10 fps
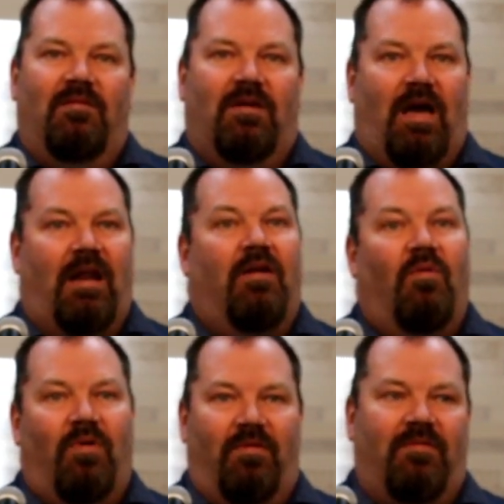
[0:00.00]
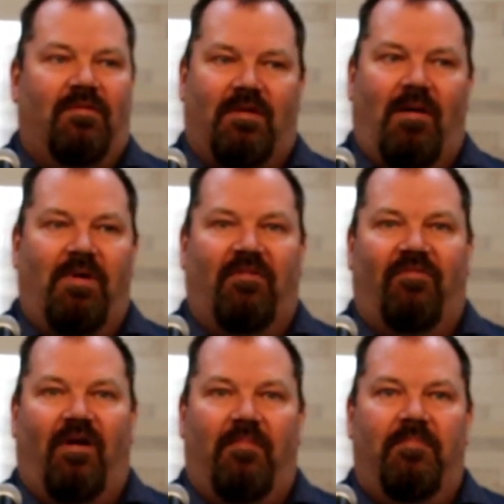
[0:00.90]
you kind of know where this is coming
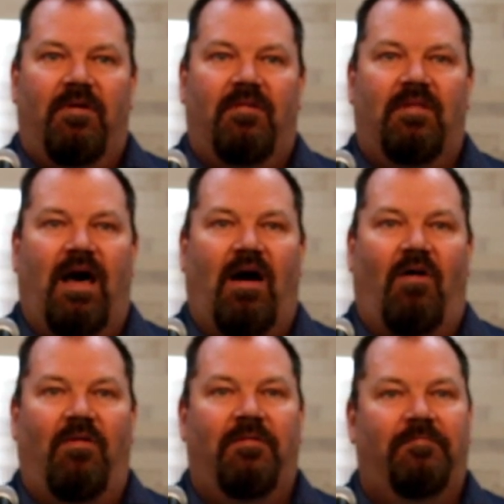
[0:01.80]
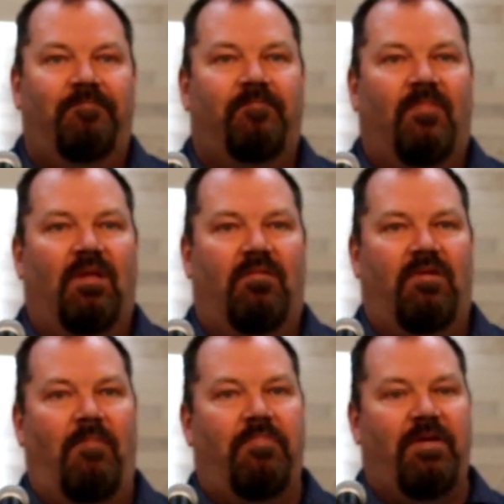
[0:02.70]
from. Now,
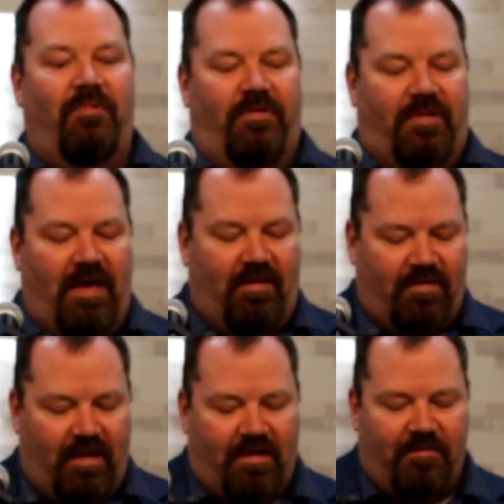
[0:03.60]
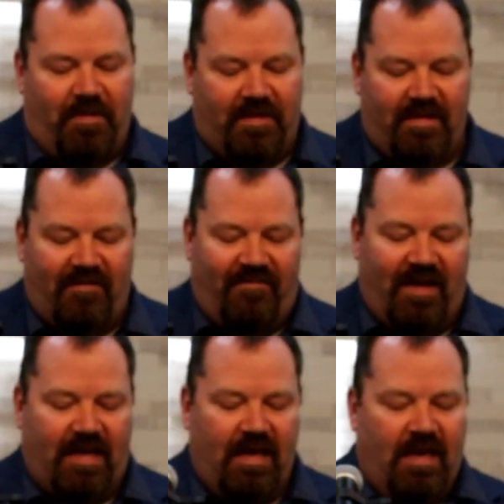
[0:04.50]
some people say there's a
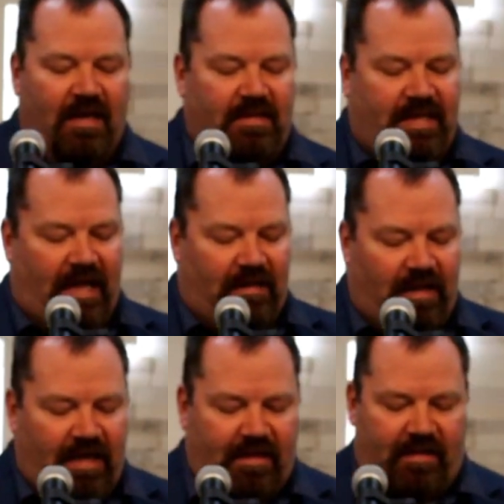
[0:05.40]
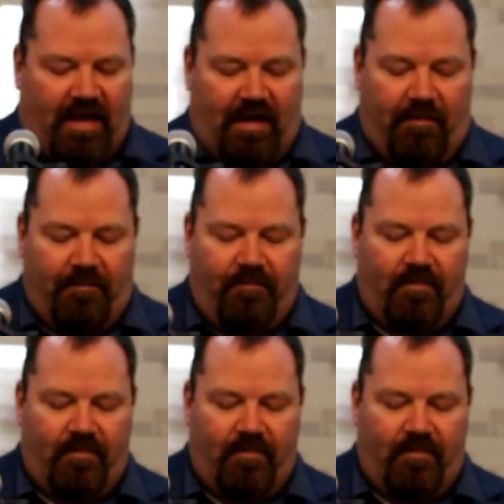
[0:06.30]
specific deadly sin.